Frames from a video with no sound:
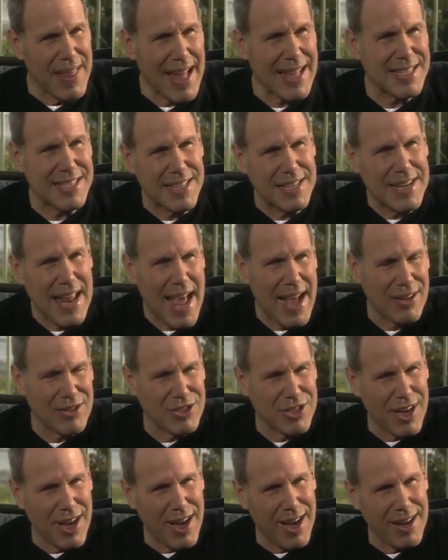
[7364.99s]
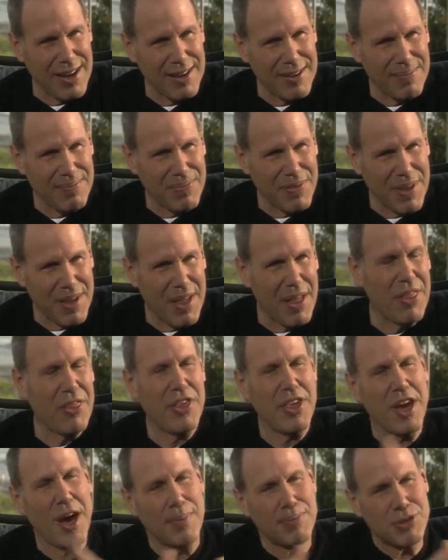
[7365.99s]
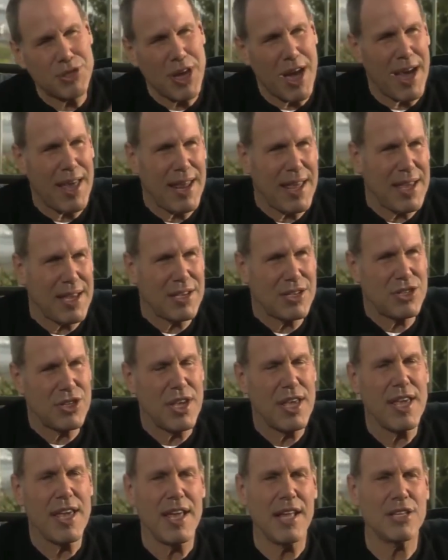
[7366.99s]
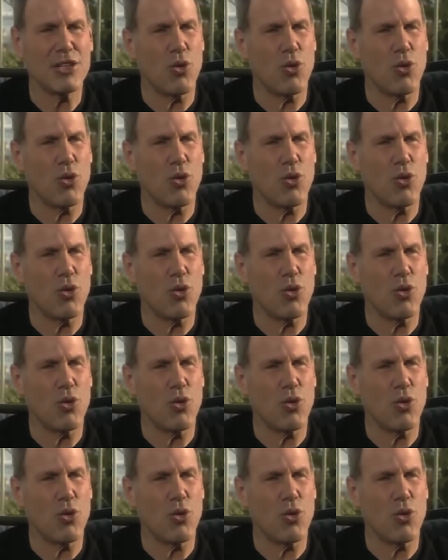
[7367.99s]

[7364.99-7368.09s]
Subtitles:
That's the downside. The upside is